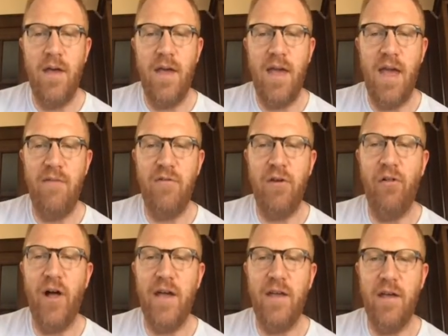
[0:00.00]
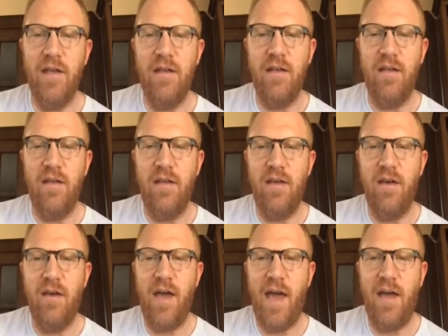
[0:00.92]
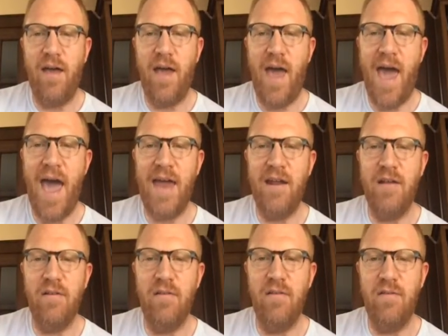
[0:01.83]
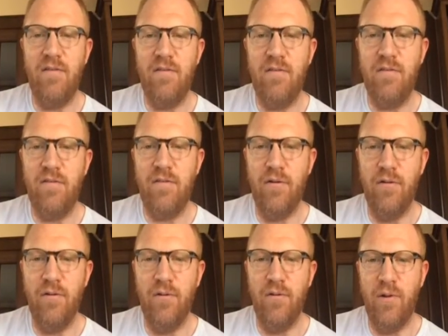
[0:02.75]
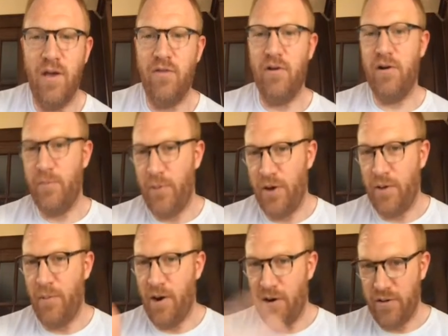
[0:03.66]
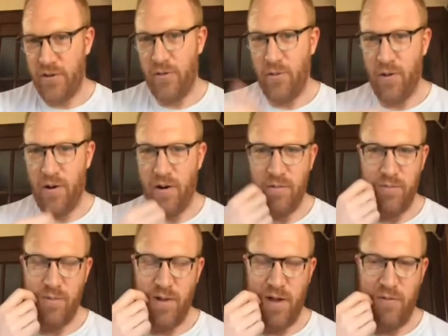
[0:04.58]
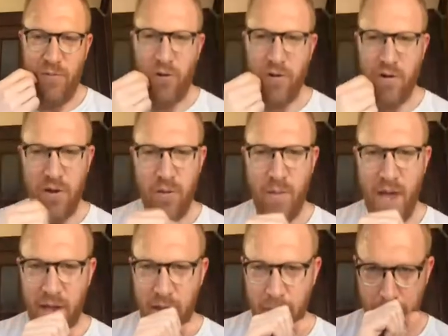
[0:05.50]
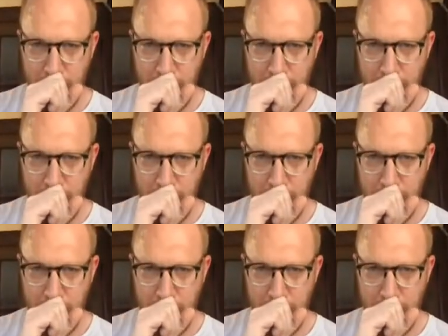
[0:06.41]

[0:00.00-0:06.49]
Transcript: If you like it, add it to either your bookmarks or a folder you make.